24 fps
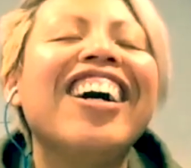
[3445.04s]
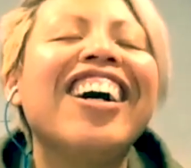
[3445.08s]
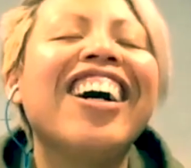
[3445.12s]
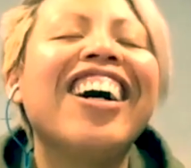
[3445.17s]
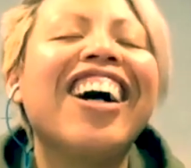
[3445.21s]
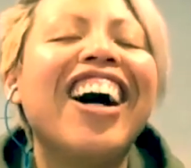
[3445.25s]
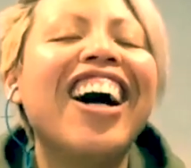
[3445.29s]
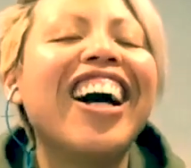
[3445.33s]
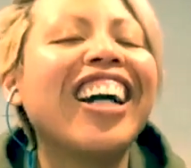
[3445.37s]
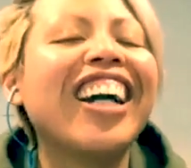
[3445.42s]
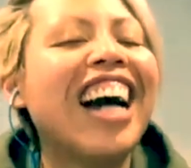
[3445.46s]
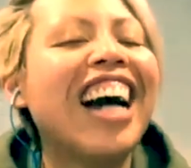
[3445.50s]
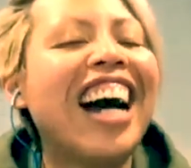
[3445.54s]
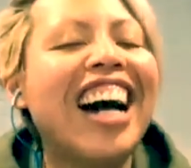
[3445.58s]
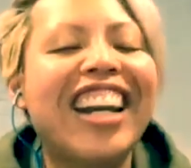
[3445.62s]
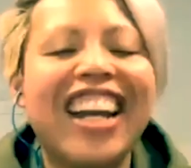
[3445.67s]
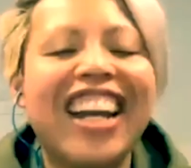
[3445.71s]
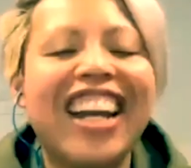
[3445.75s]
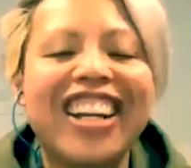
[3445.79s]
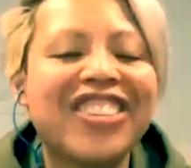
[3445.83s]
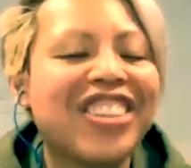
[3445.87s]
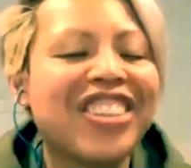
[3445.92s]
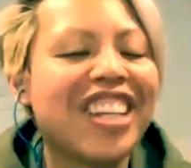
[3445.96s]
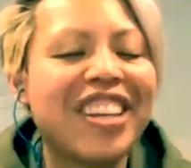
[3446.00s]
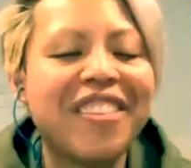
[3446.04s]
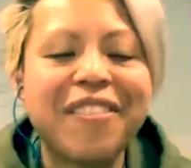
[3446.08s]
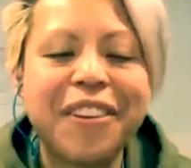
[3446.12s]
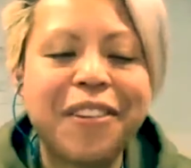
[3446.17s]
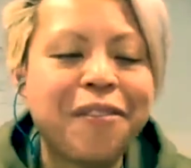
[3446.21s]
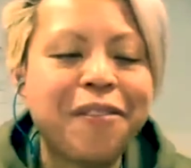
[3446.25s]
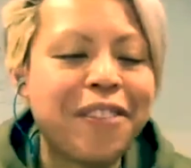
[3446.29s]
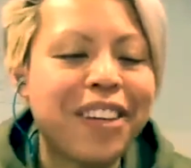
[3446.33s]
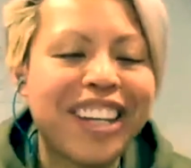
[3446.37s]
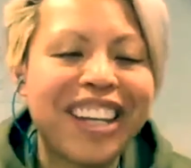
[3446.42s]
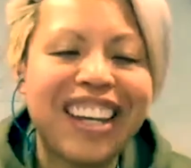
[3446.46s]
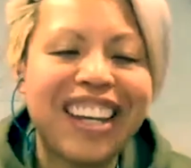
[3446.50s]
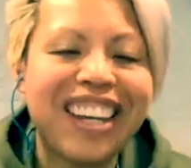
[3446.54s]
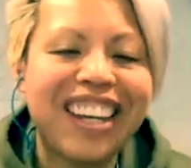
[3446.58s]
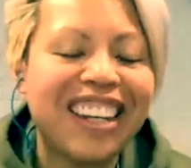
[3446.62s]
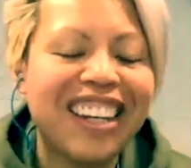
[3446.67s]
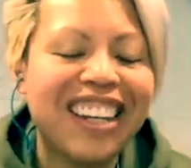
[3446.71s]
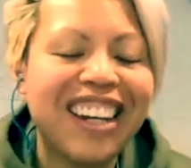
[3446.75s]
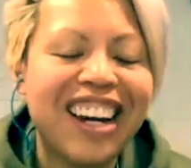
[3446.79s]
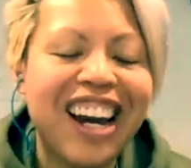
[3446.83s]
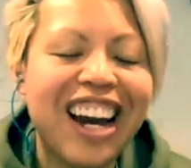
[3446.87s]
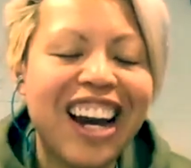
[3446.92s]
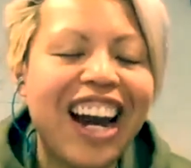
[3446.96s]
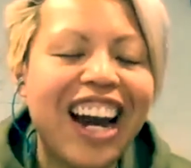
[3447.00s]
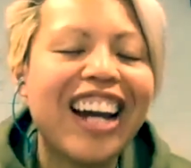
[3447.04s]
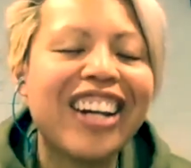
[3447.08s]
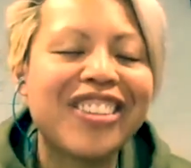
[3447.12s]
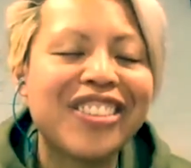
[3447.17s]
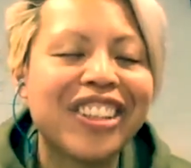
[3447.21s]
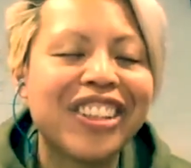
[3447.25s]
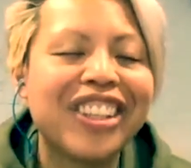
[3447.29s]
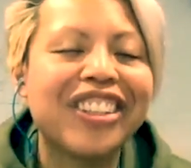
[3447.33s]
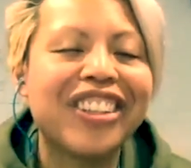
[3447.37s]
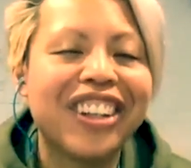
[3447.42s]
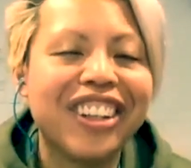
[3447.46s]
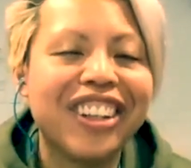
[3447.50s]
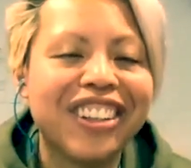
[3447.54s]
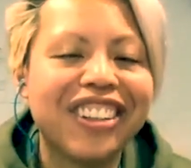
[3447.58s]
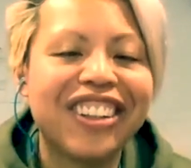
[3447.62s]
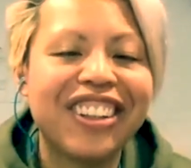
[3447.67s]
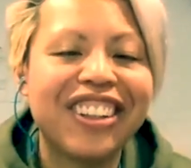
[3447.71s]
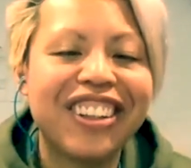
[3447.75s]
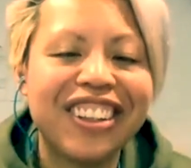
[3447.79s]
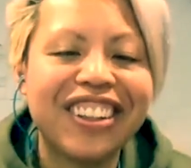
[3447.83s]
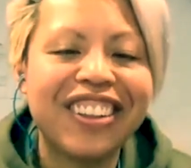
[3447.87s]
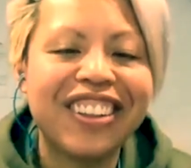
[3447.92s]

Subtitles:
I can't actually give you a figure. I actually don't know.